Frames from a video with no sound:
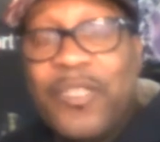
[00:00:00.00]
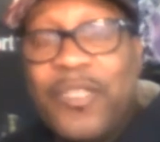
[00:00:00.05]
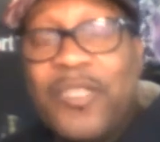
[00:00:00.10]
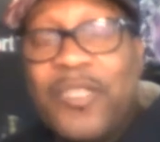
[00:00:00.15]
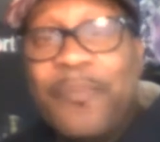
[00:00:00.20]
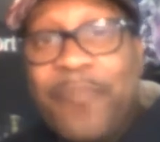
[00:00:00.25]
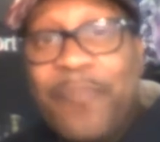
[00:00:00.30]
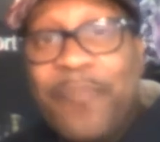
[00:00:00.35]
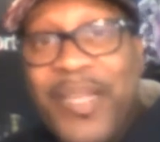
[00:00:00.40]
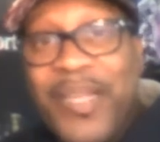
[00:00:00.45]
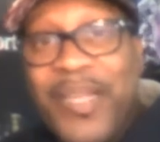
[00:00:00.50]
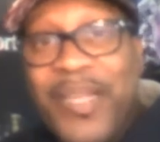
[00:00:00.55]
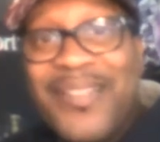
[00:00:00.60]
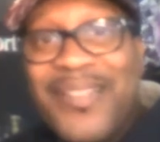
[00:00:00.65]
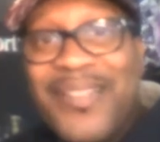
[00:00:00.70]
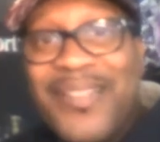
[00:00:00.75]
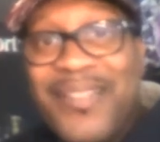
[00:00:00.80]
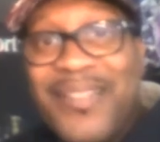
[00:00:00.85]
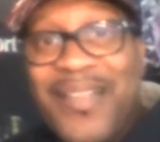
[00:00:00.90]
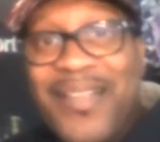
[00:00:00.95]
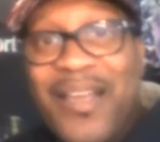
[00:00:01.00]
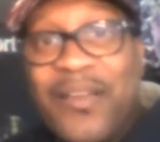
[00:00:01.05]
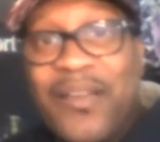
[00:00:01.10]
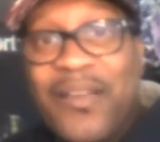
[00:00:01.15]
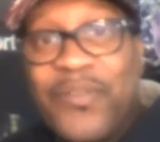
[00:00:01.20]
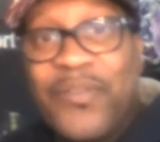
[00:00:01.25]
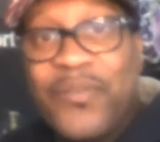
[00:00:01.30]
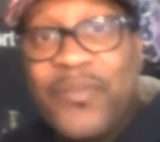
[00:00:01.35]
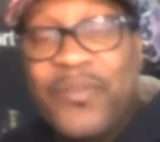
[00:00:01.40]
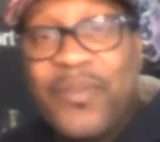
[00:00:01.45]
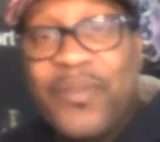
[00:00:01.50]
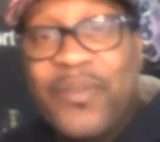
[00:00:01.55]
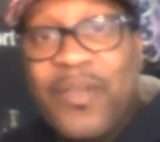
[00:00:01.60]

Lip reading: just beaten to death.